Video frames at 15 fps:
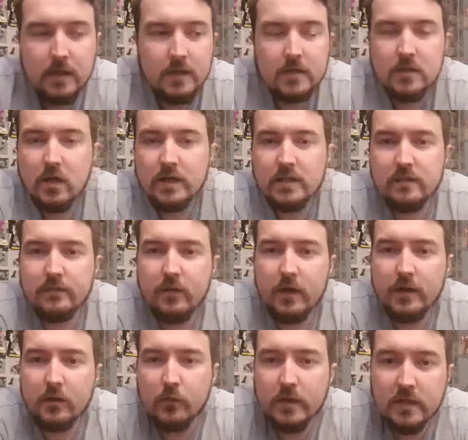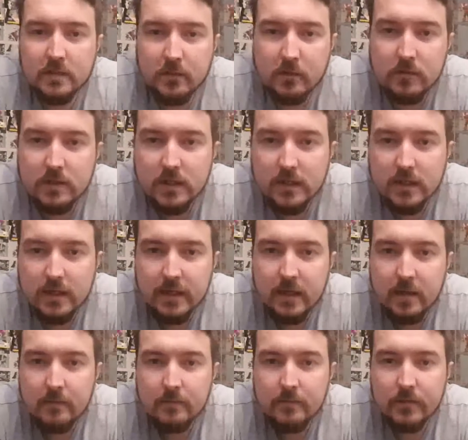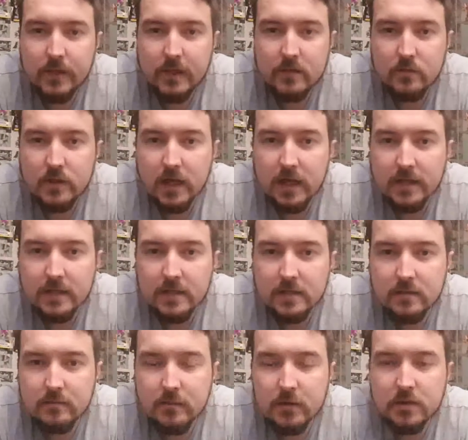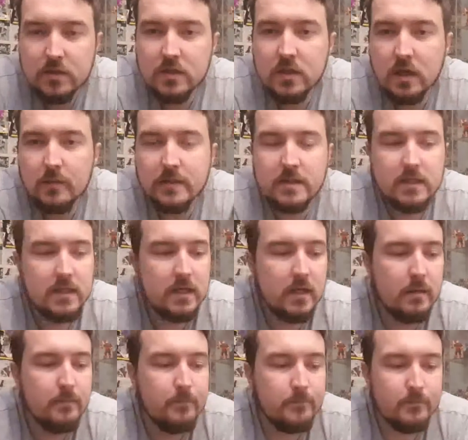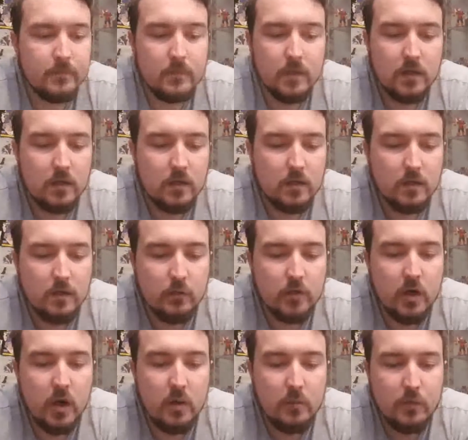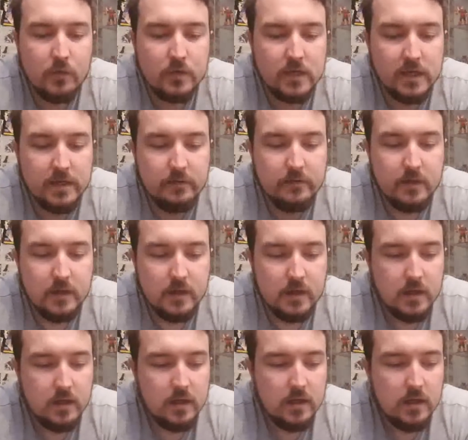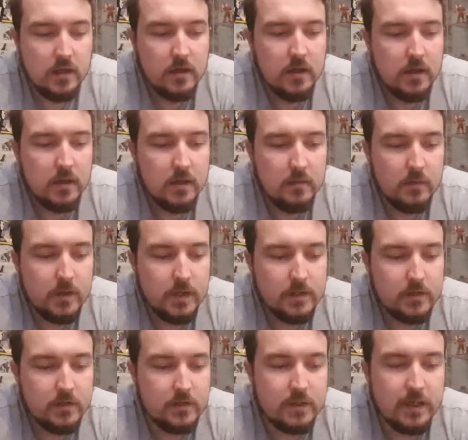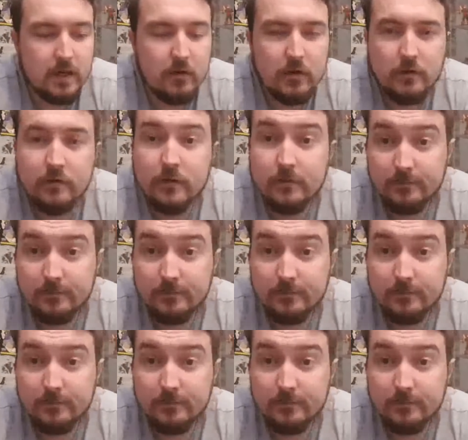It's nice to find the Wii Sports in the actual case. Most of the time it's in the little cardboard sleeve, but that's good to get hold of.